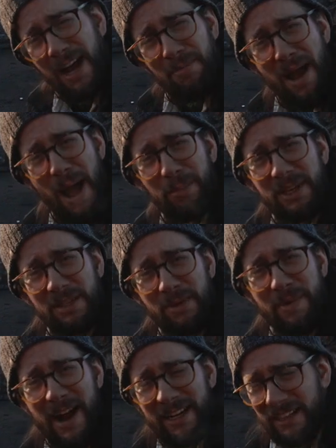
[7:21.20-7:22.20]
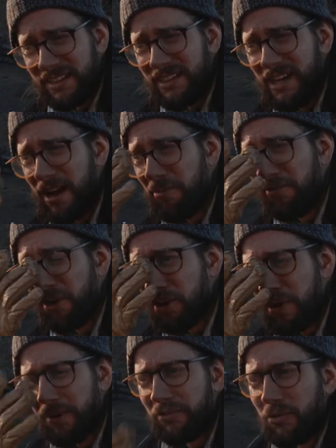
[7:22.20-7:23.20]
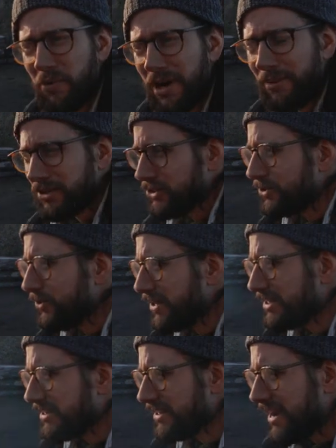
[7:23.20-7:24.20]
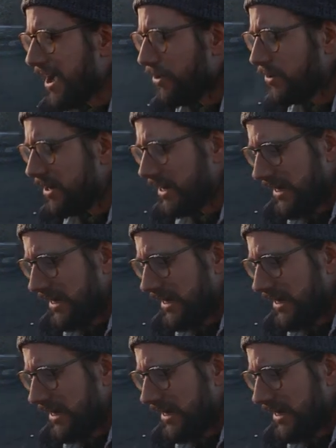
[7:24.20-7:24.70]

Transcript: I'm happy to be back. I'm very grateful we're able to do this now.